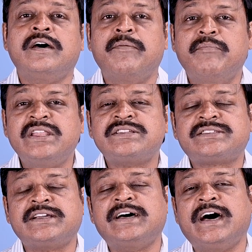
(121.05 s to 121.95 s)

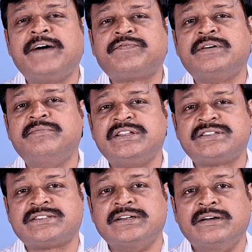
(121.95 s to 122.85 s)
minister after
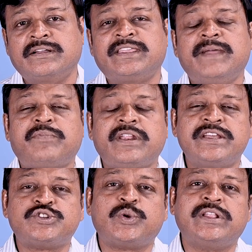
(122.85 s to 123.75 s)
minister kept
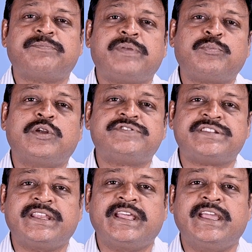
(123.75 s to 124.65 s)
reassuring the people of
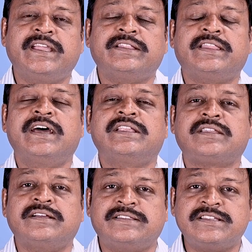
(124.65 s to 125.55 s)
Chennai that
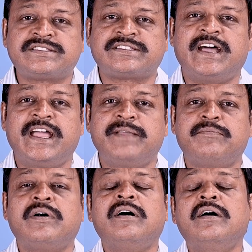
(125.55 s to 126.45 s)
at this time